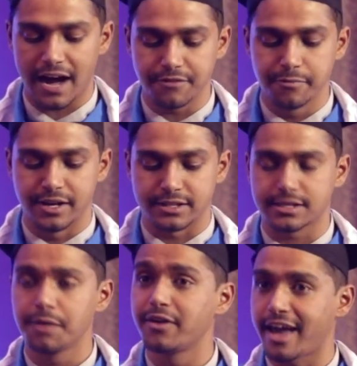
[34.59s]
5
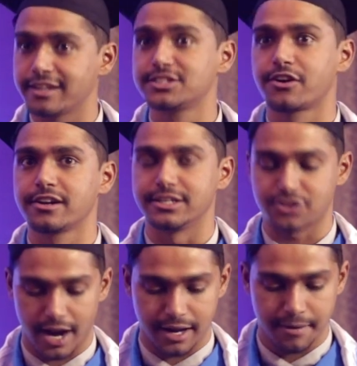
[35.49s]
minutes, but I can certainly
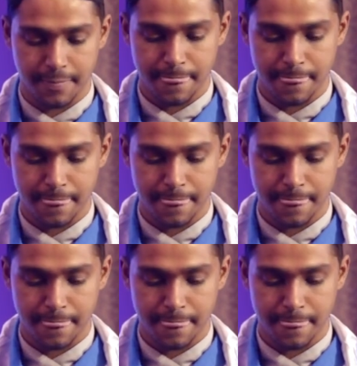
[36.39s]
try.